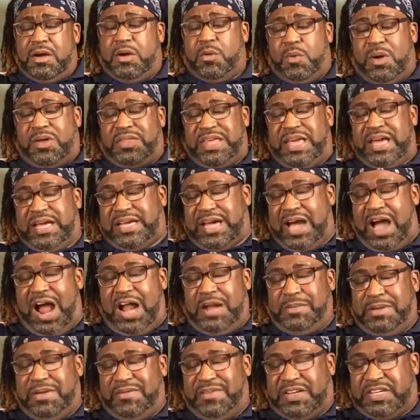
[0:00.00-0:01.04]
When the
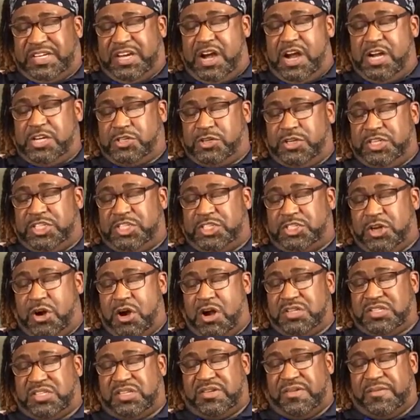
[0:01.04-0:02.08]
economy of a country
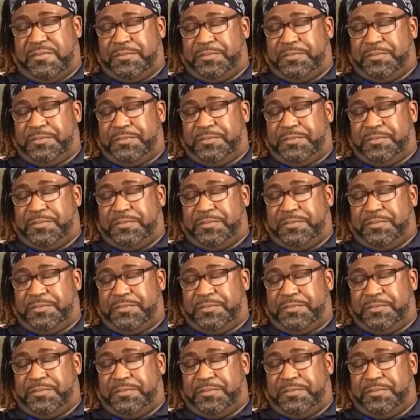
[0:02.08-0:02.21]
starts